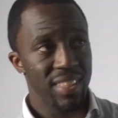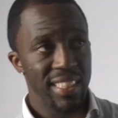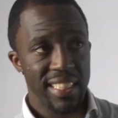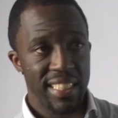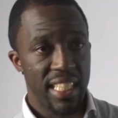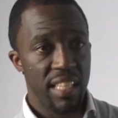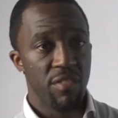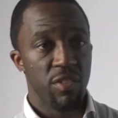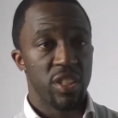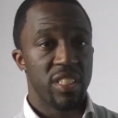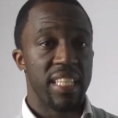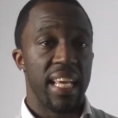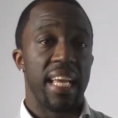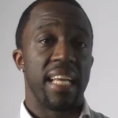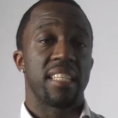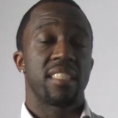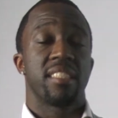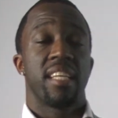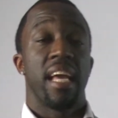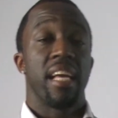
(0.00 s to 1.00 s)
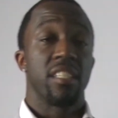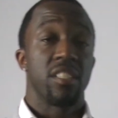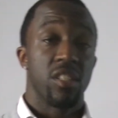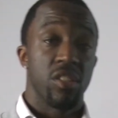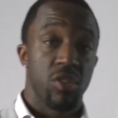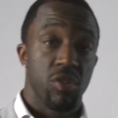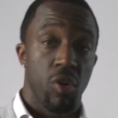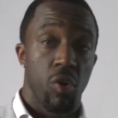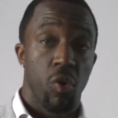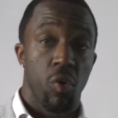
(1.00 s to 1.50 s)
give or take, 10
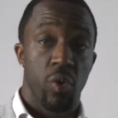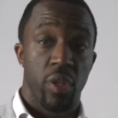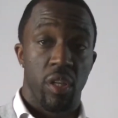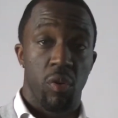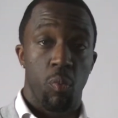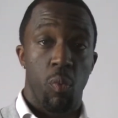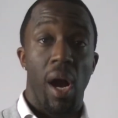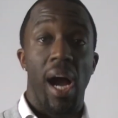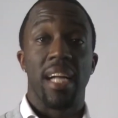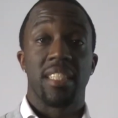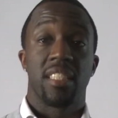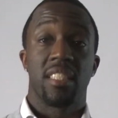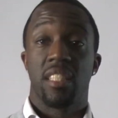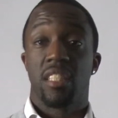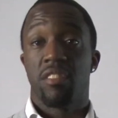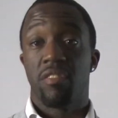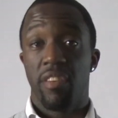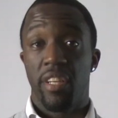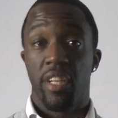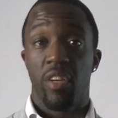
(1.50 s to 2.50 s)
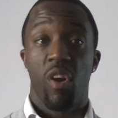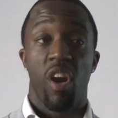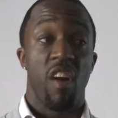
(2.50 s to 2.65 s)
years old and watching this video.